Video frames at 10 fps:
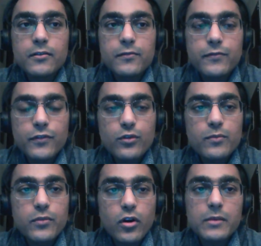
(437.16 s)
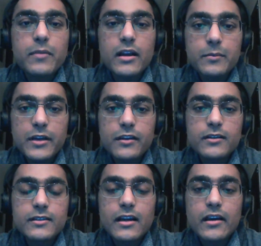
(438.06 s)
a few broad
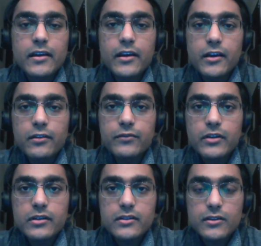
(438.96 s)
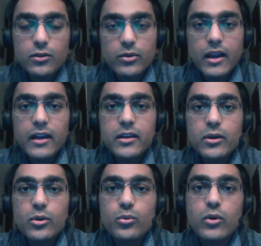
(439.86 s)
parameters that interviewers look at
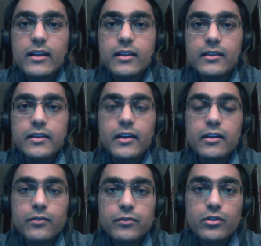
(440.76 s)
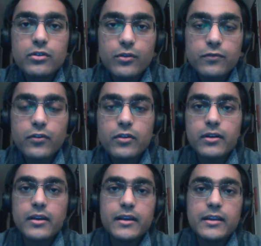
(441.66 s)
while they're interviewing you
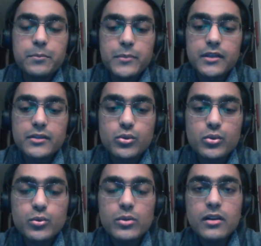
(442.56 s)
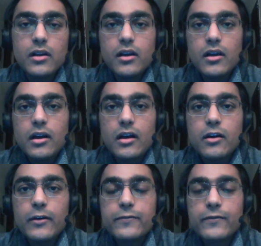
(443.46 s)
for an MBA school.
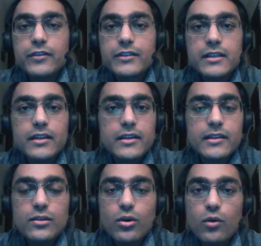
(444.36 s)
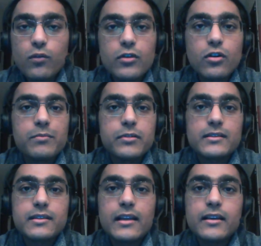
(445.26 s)
Firstly, is your overall
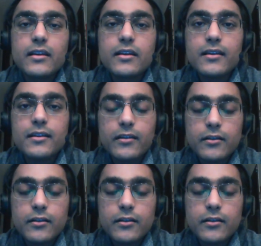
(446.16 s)
personality,